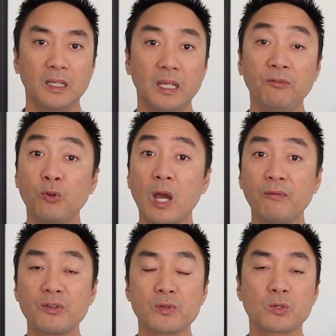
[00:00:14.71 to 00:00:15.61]
If you
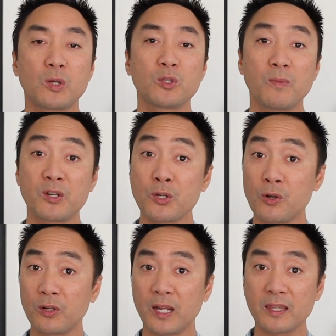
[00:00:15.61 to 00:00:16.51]
haven't subscribed to my
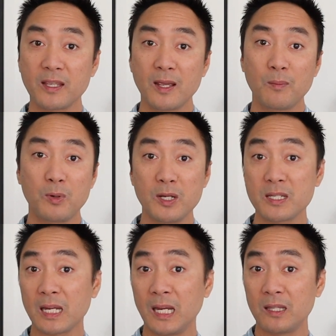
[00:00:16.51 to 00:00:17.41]
channel yet,
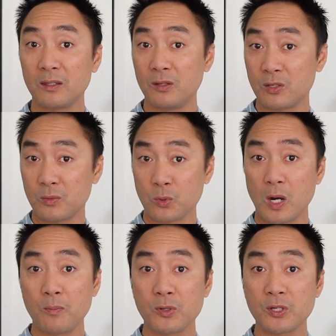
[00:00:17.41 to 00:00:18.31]
please hit the
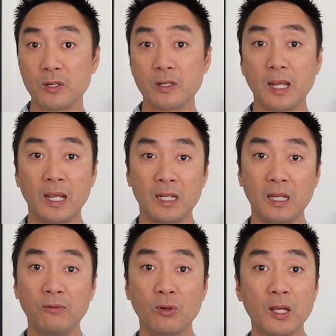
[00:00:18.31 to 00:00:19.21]
subscribe button, and
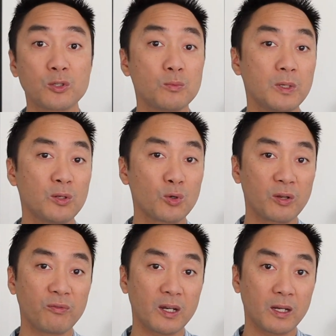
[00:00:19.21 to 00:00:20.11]
if you'd like to be
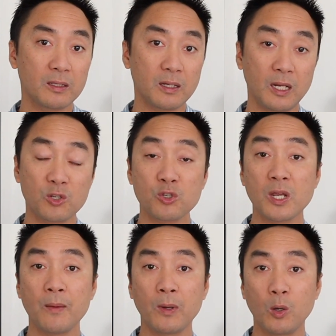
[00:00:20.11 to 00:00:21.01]
notified each
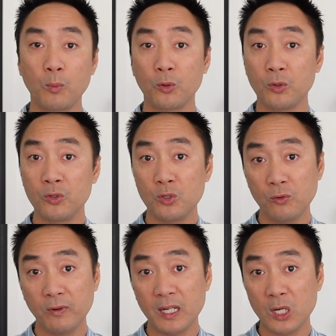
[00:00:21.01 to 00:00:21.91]
time I upload a
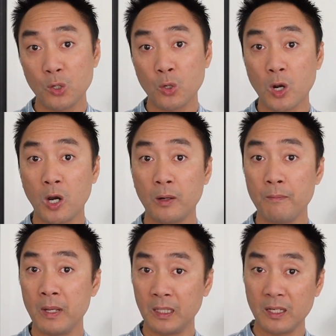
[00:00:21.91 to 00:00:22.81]
new video on
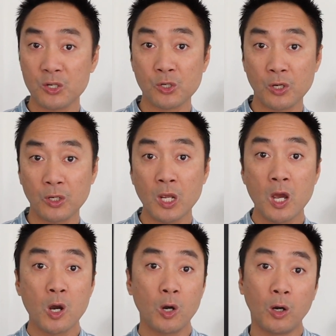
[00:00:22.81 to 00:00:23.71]
meditation
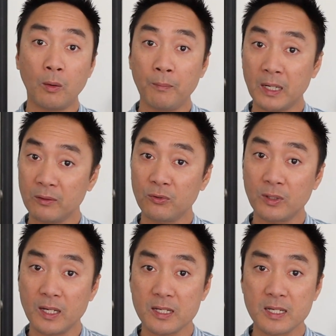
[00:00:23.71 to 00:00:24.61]
or
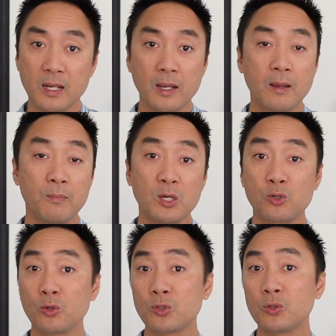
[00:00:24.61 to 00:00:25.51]
mindfulness, make
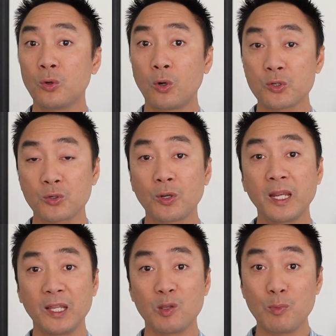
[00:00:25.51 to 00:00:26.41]
sure to also
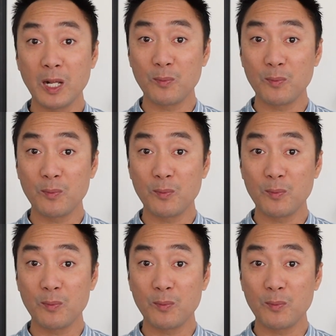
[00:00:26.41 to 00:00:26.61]
hit the bell